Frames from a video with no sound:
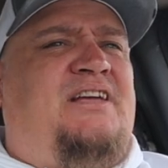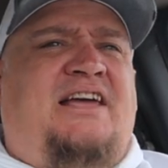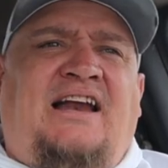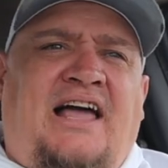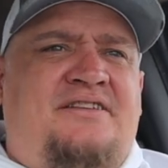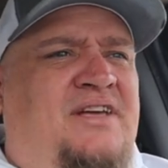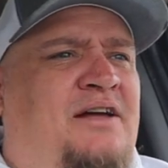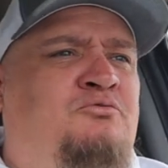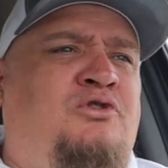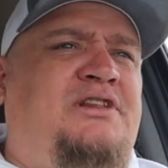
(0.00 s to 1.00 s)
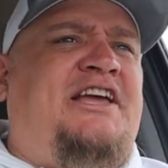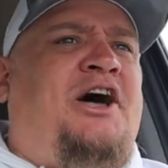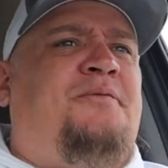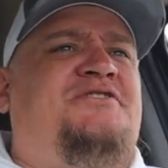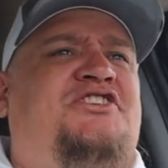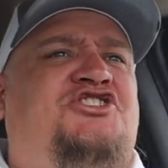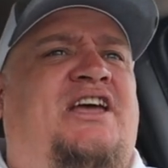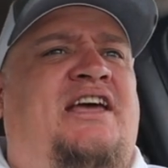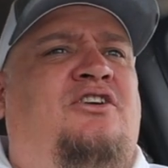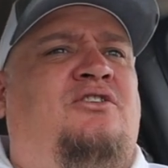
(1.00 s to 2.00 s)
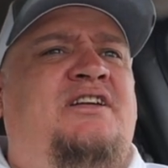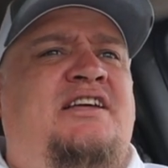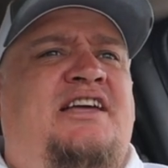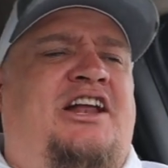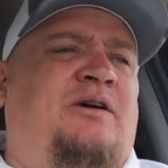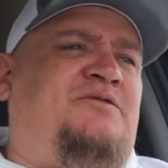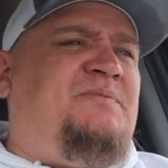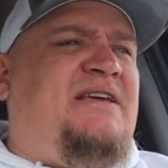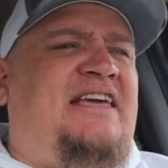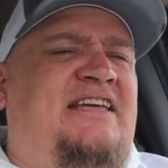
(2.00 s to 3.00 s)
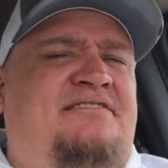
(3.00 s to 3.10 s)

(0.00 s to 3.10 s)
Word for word: and I that really helps the channel. It helps me get